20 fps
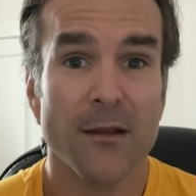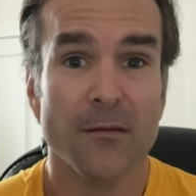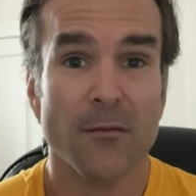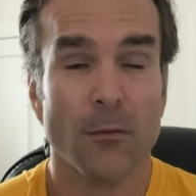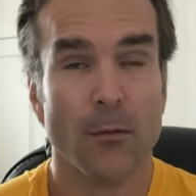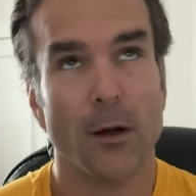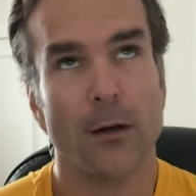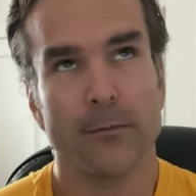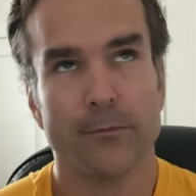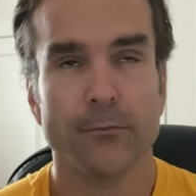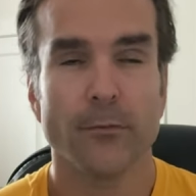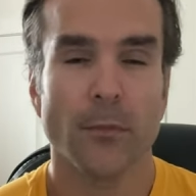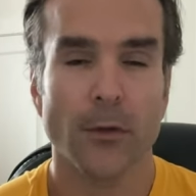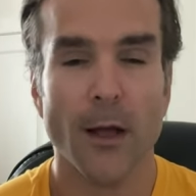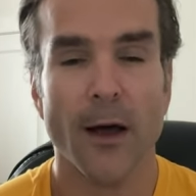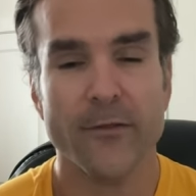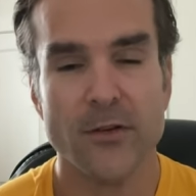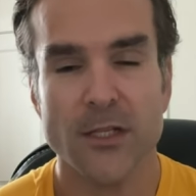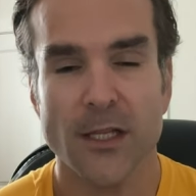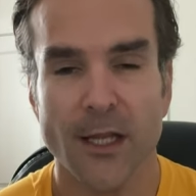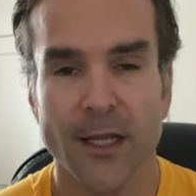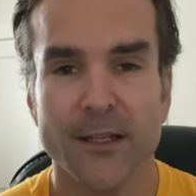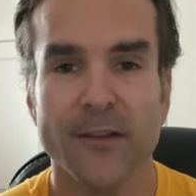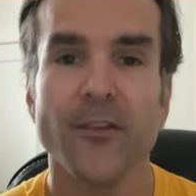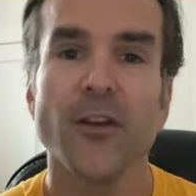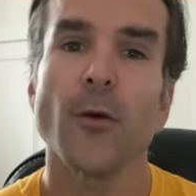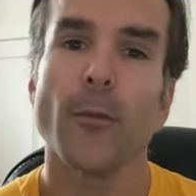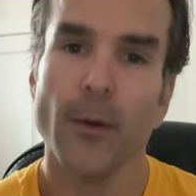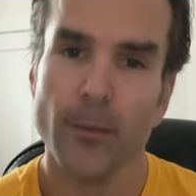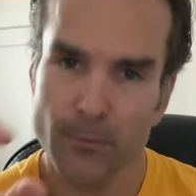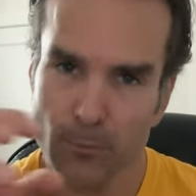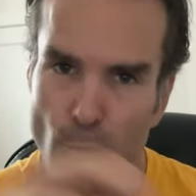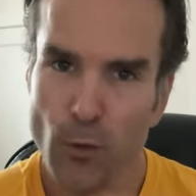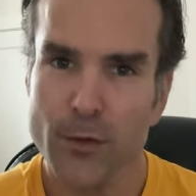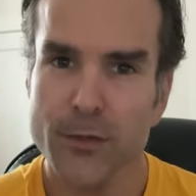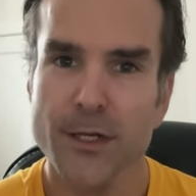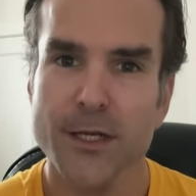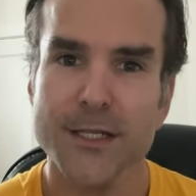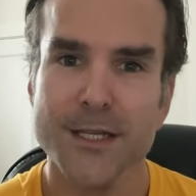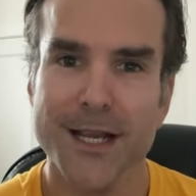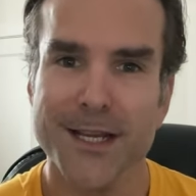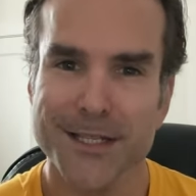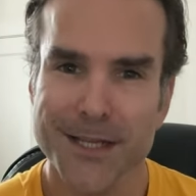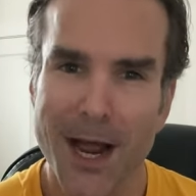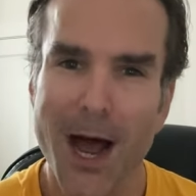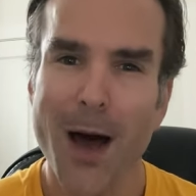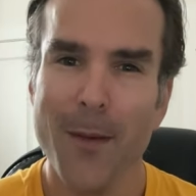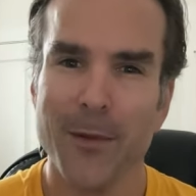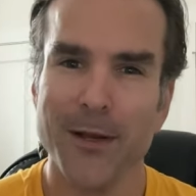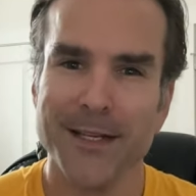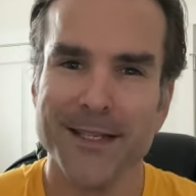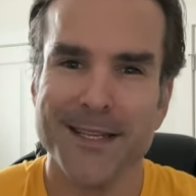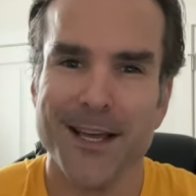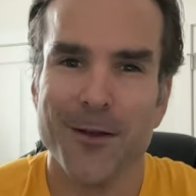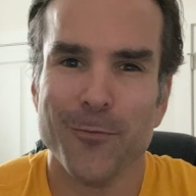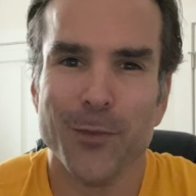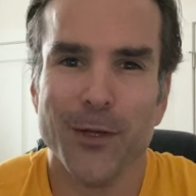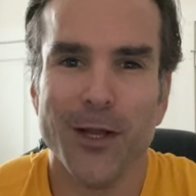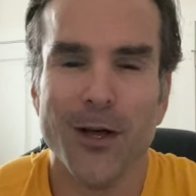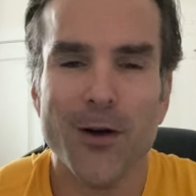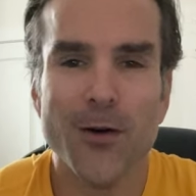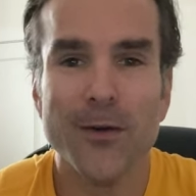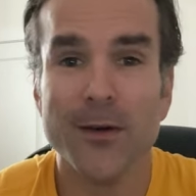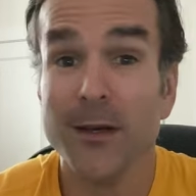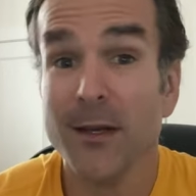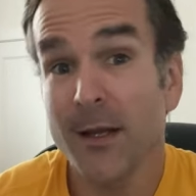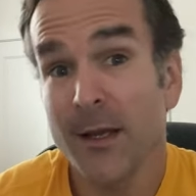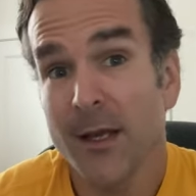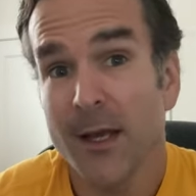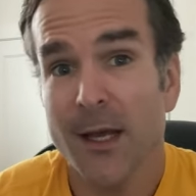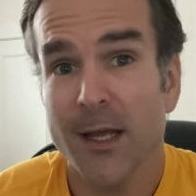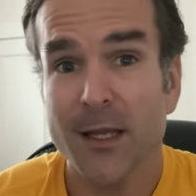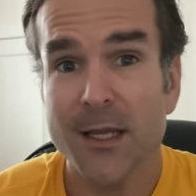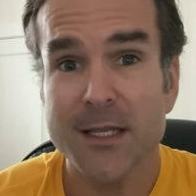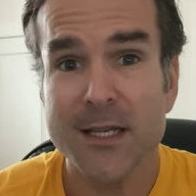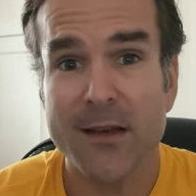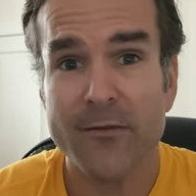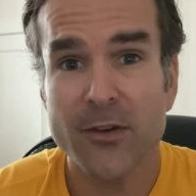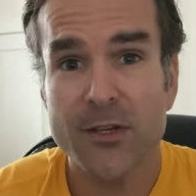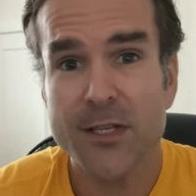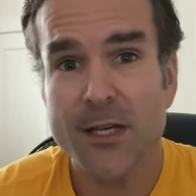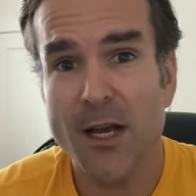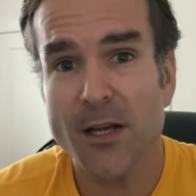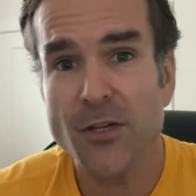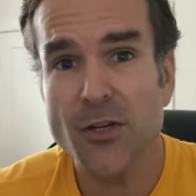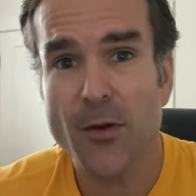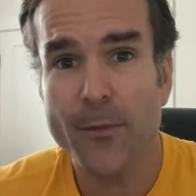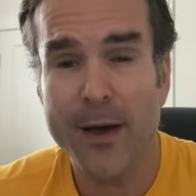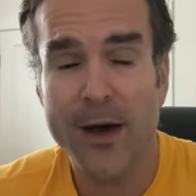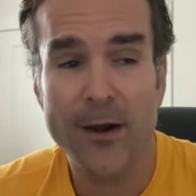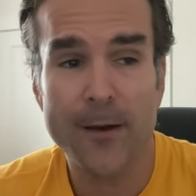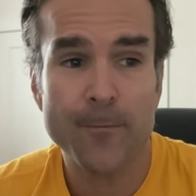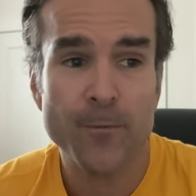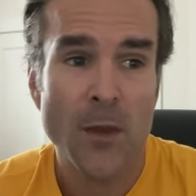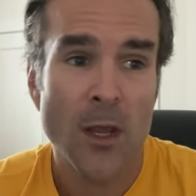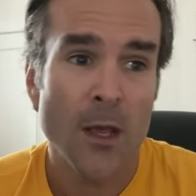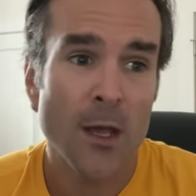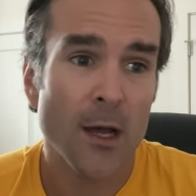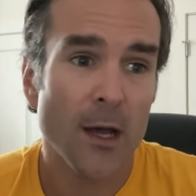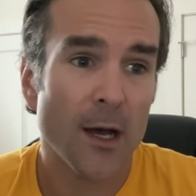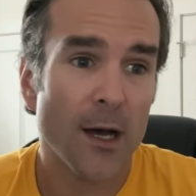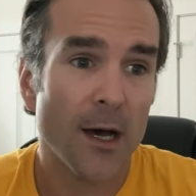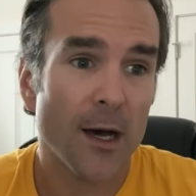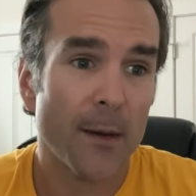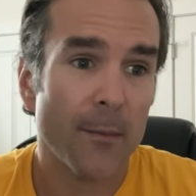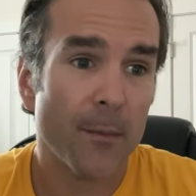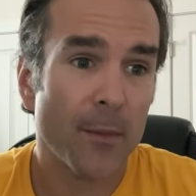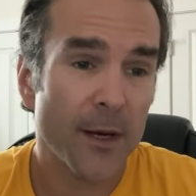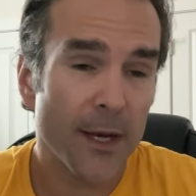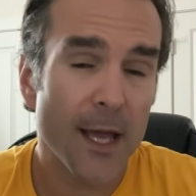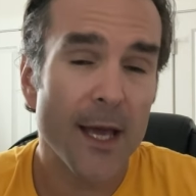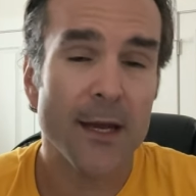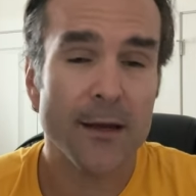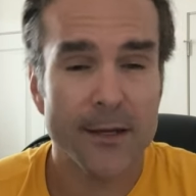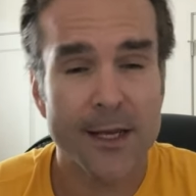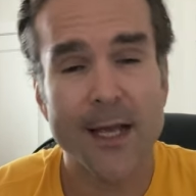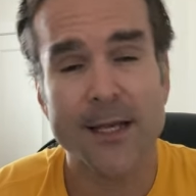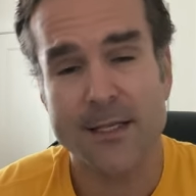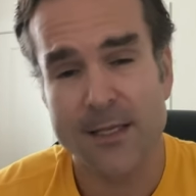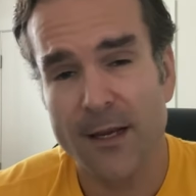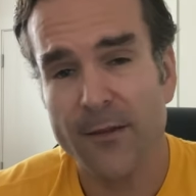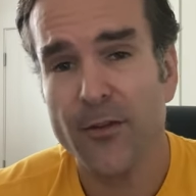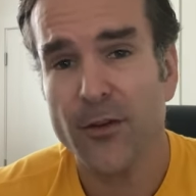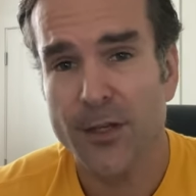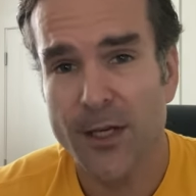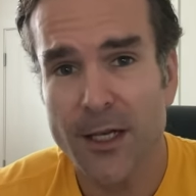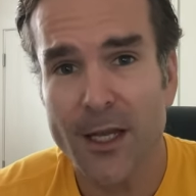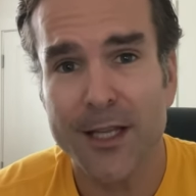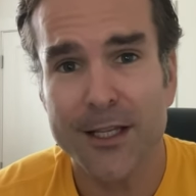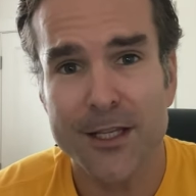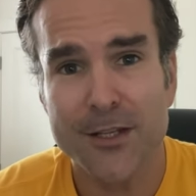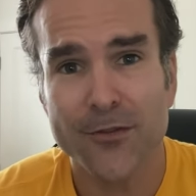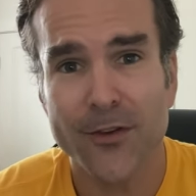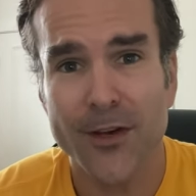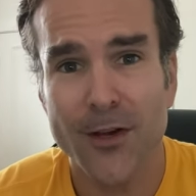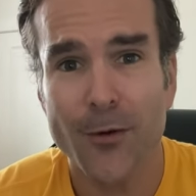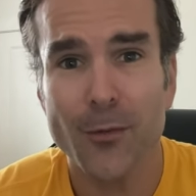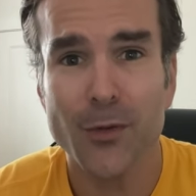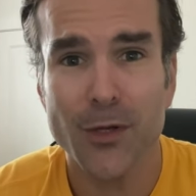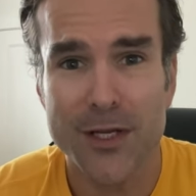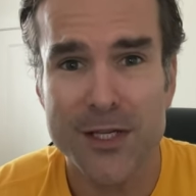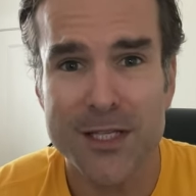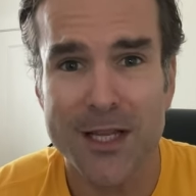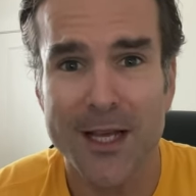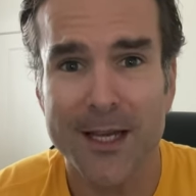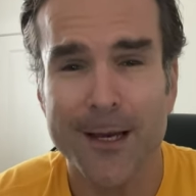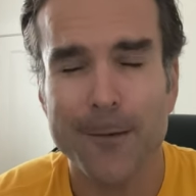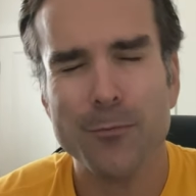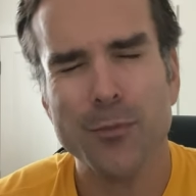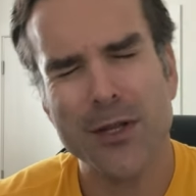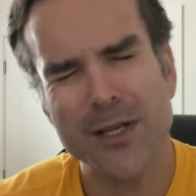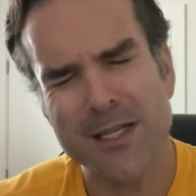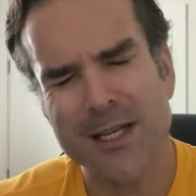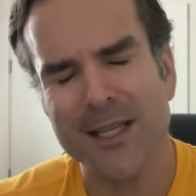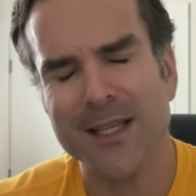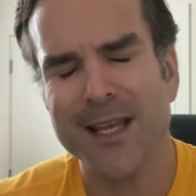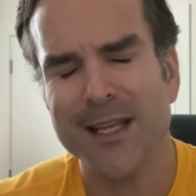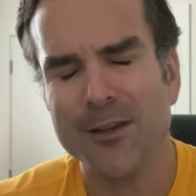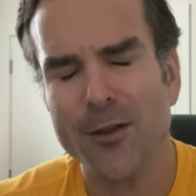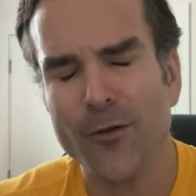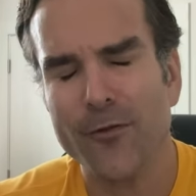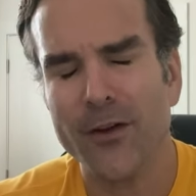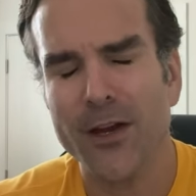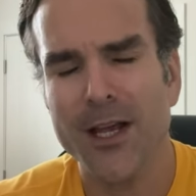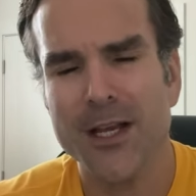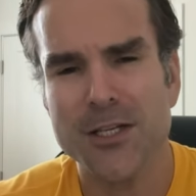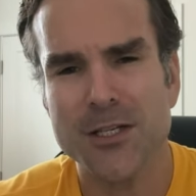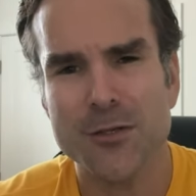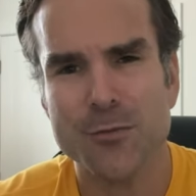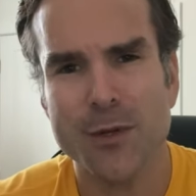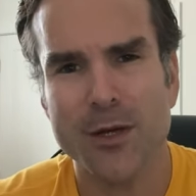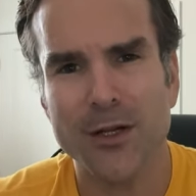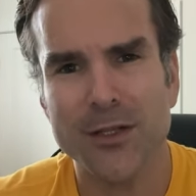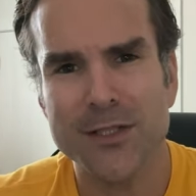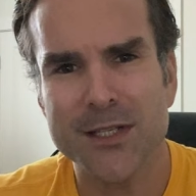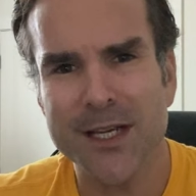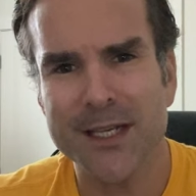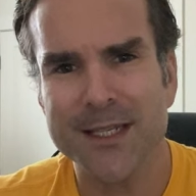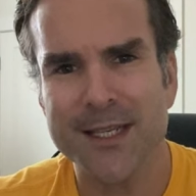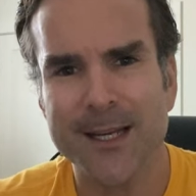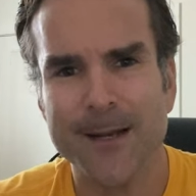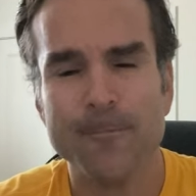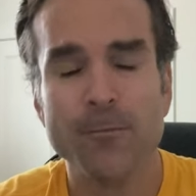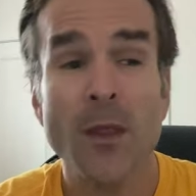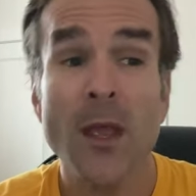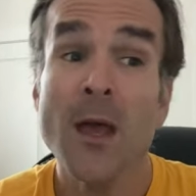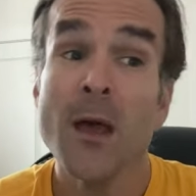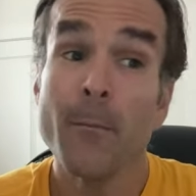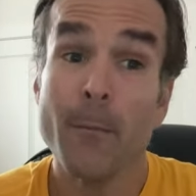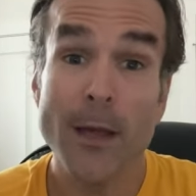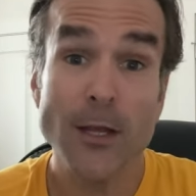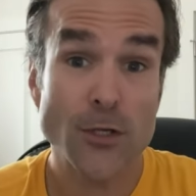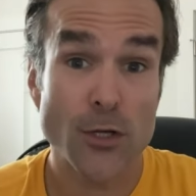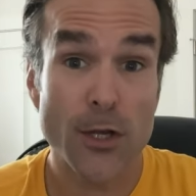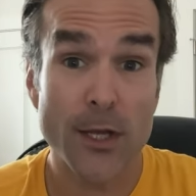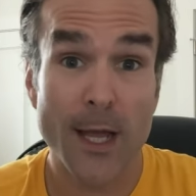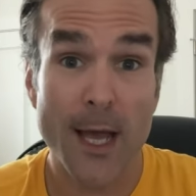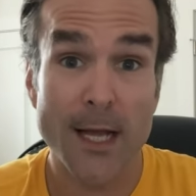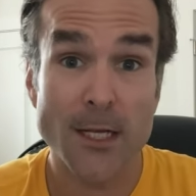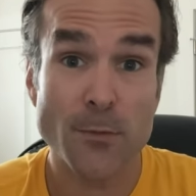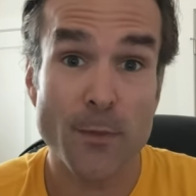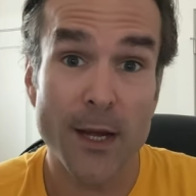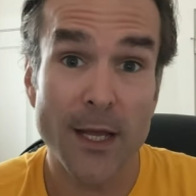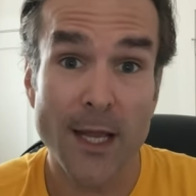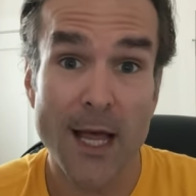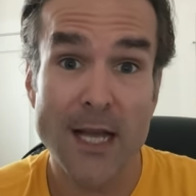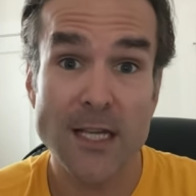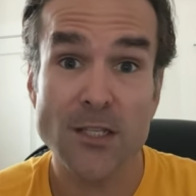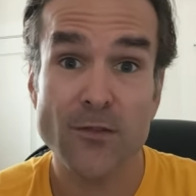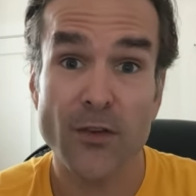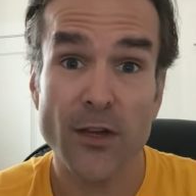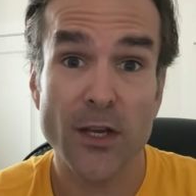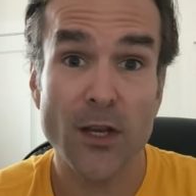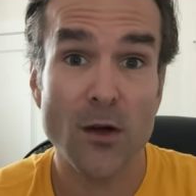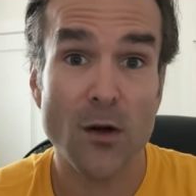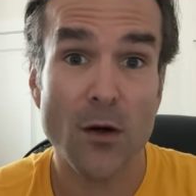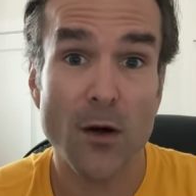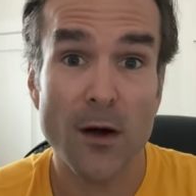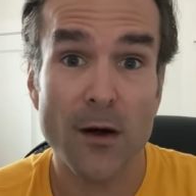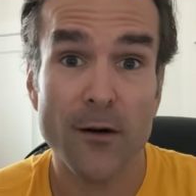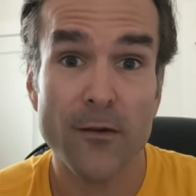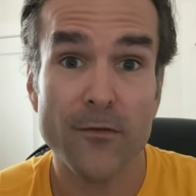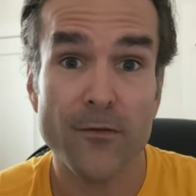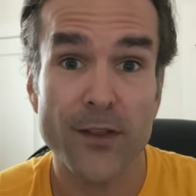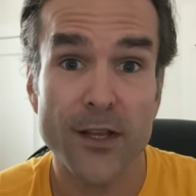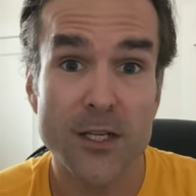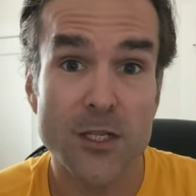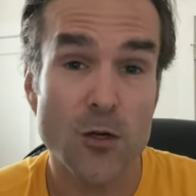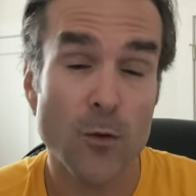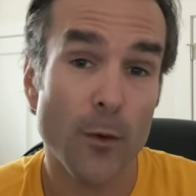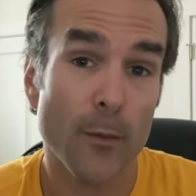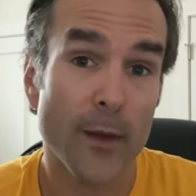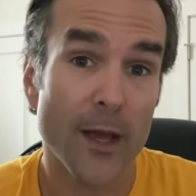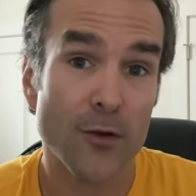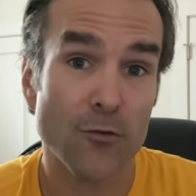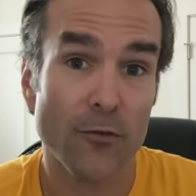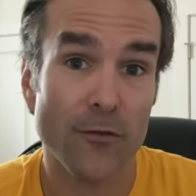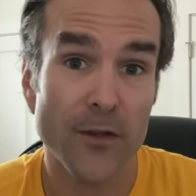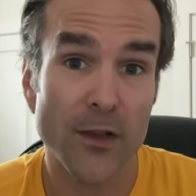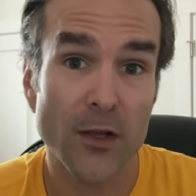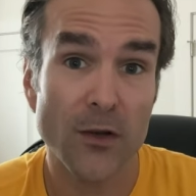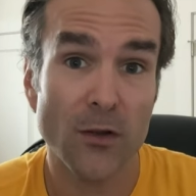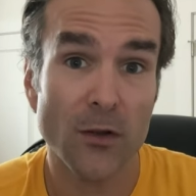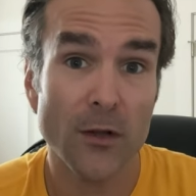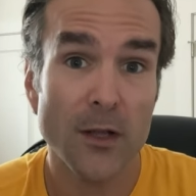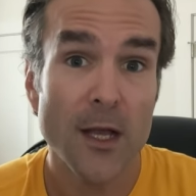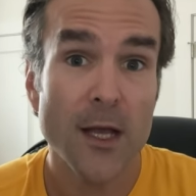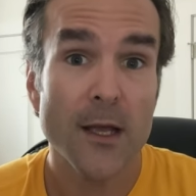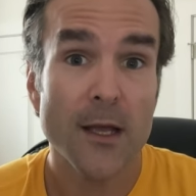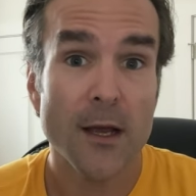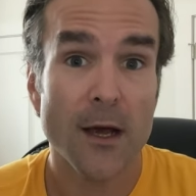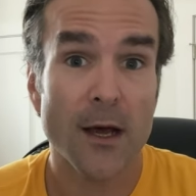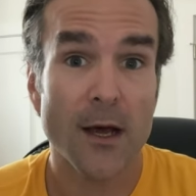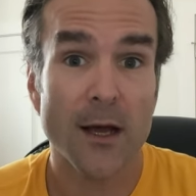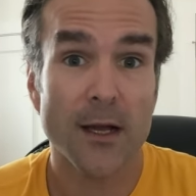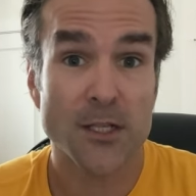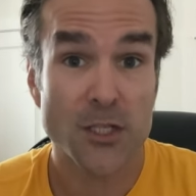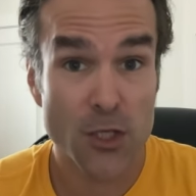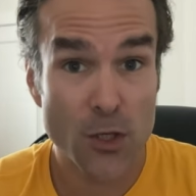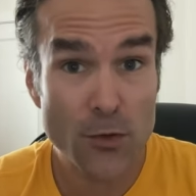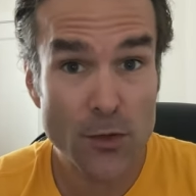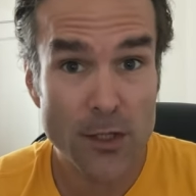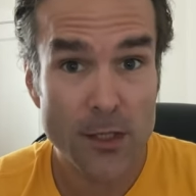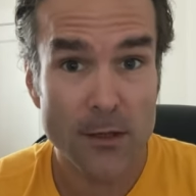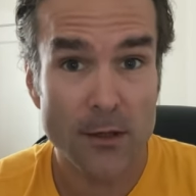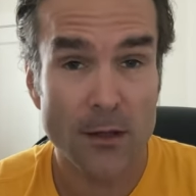well, obviously like the video, but what I was going to say is comment down below and let's have a discussion about it. But again, yes, if you did like this video, please like it. Please hit that notifications bell, ding ding. Make sure you catch my last video of the Superman reveal suit